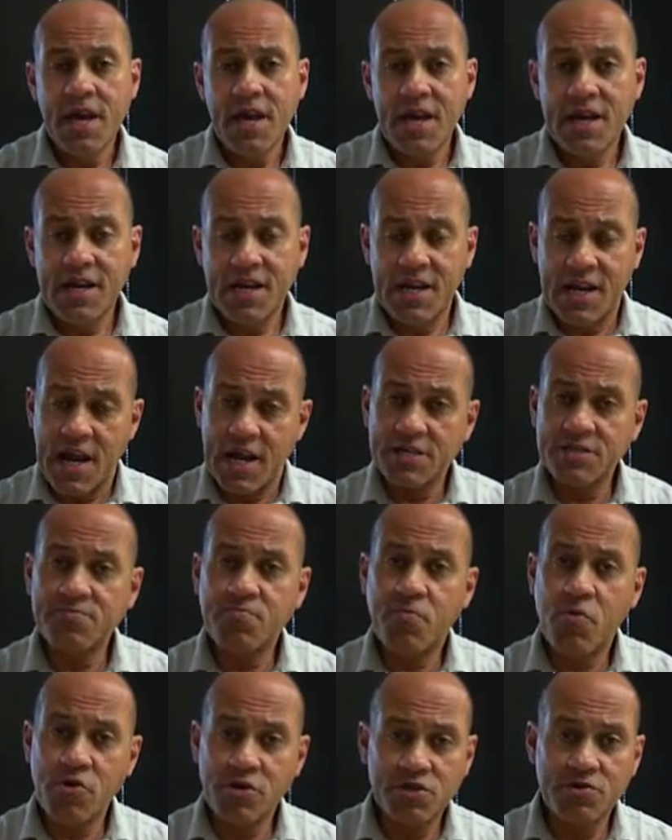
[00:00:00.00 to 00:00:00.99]
in an
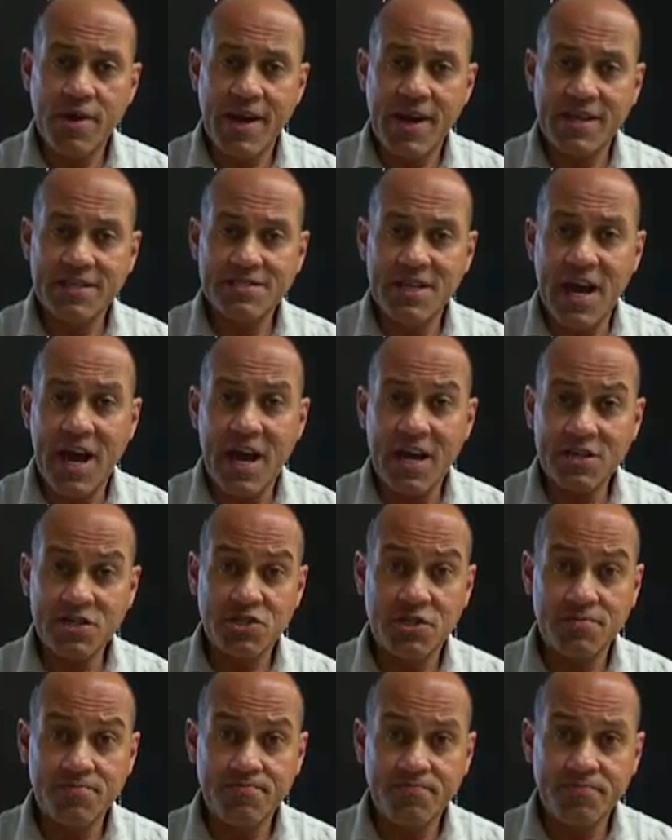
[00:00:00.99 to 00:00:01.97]
export
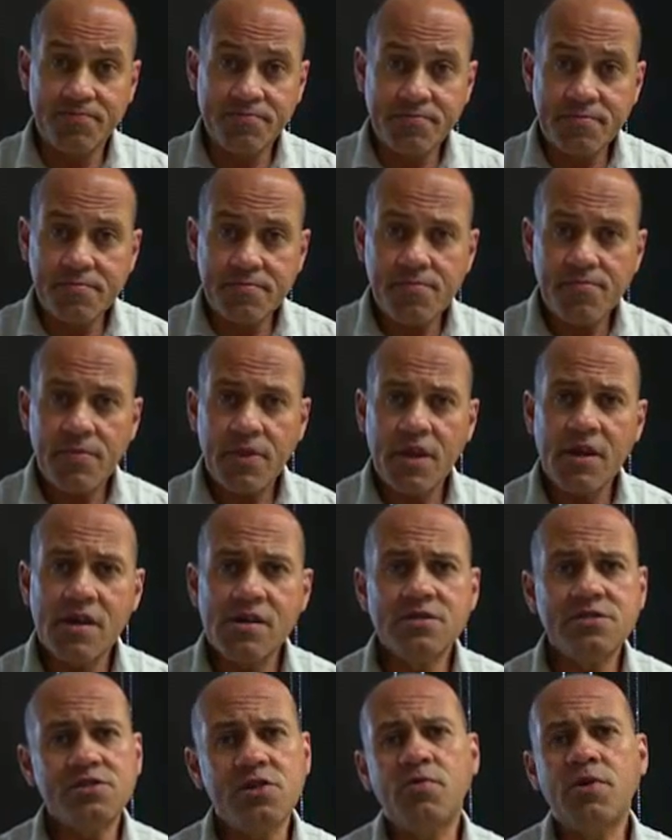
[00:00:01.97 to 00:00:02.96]
transaction.
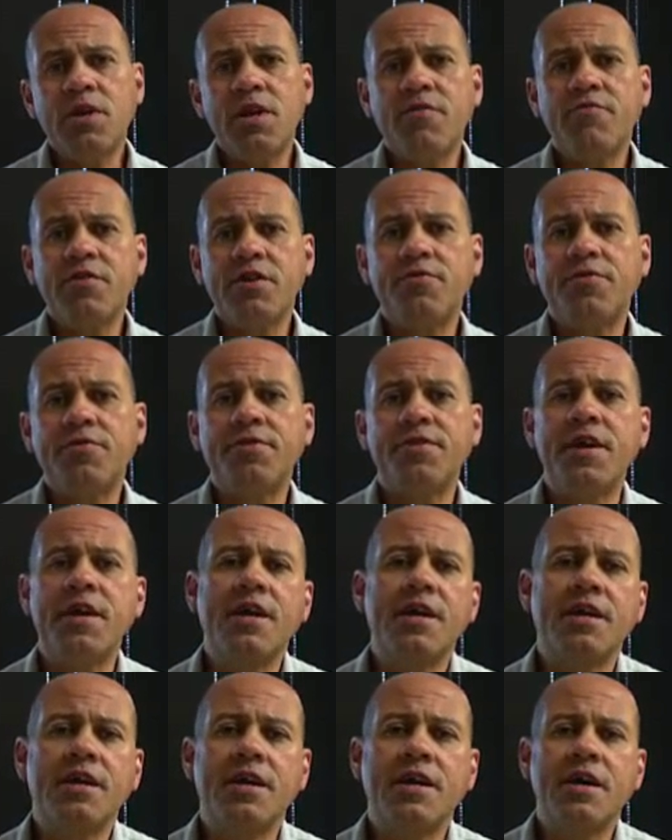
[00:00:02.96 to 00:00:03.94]
So whenever you
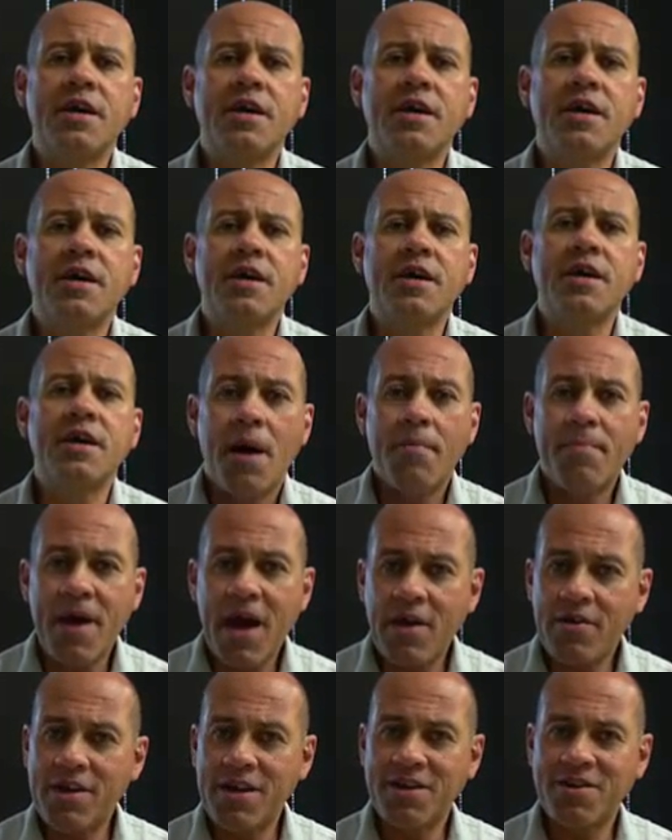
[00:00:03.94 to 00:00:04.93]
think
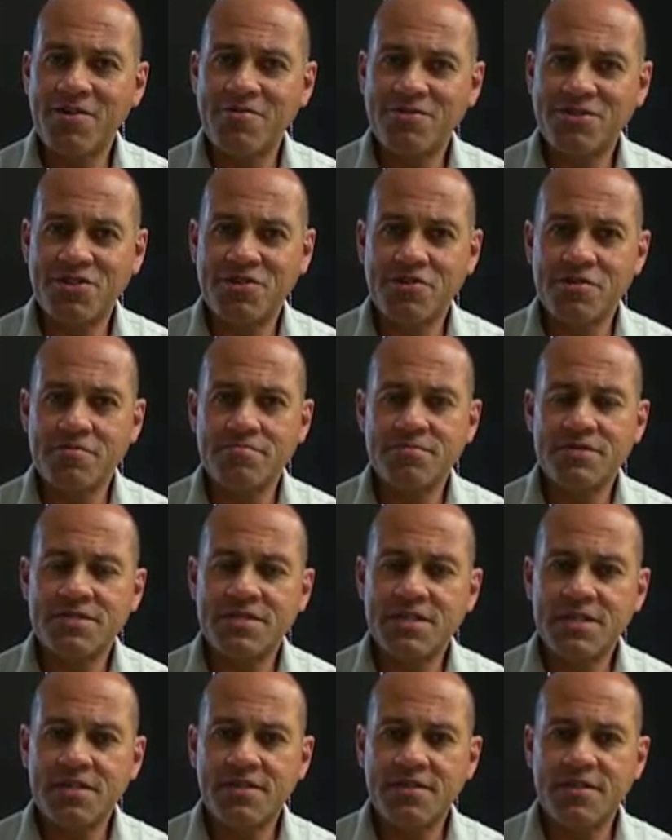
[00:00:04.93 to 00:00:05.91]
about
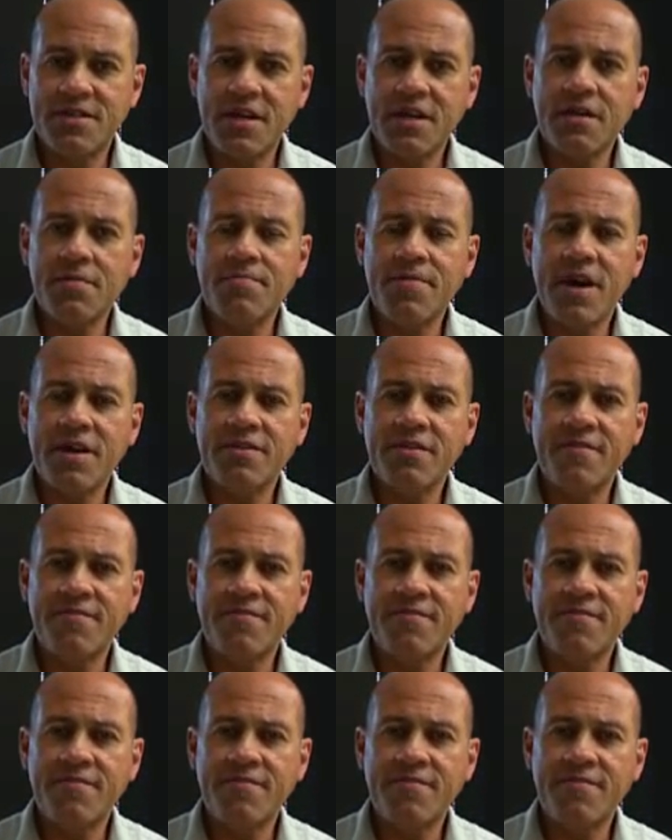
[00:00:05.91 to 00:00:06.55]
Incoterms, think about